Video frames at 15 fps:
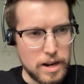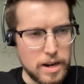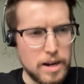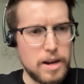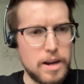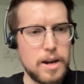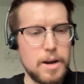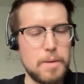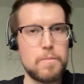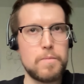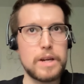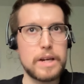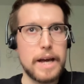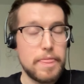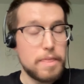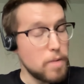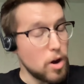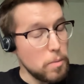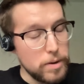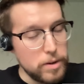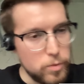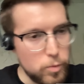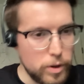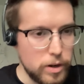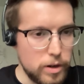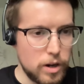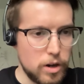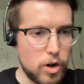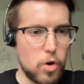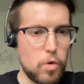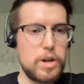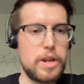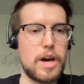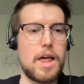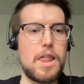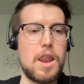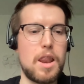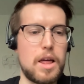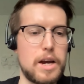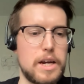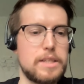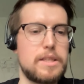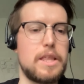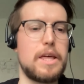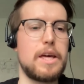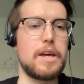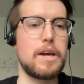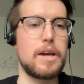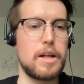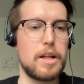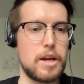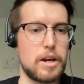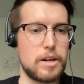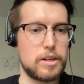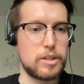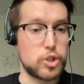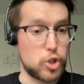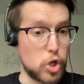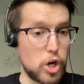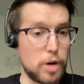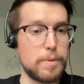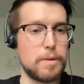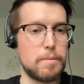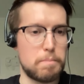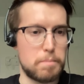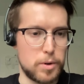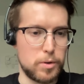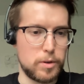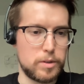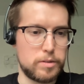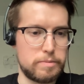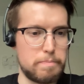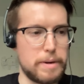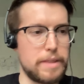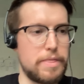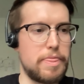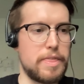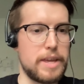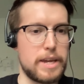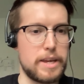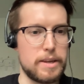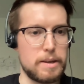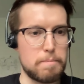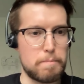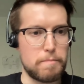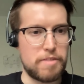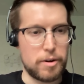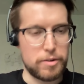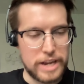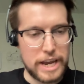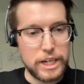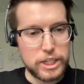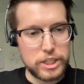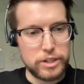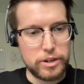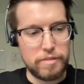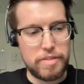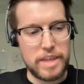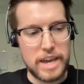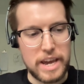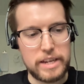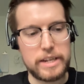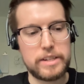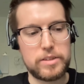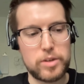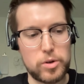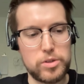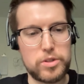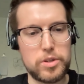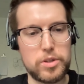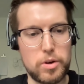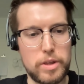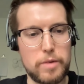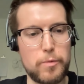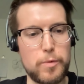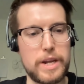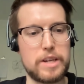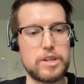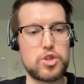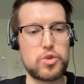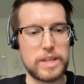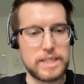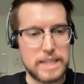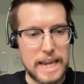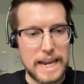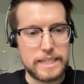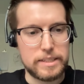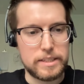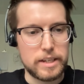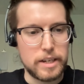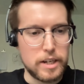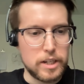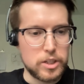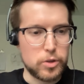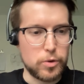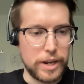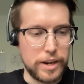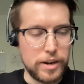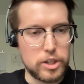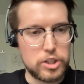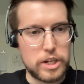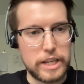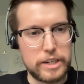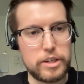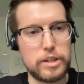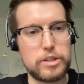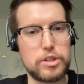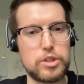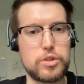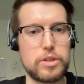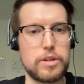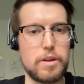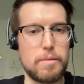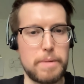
Um, at the moment, we are only analyzing uh, German books, but the foundation of the AI is also though that we can translate it to English literature.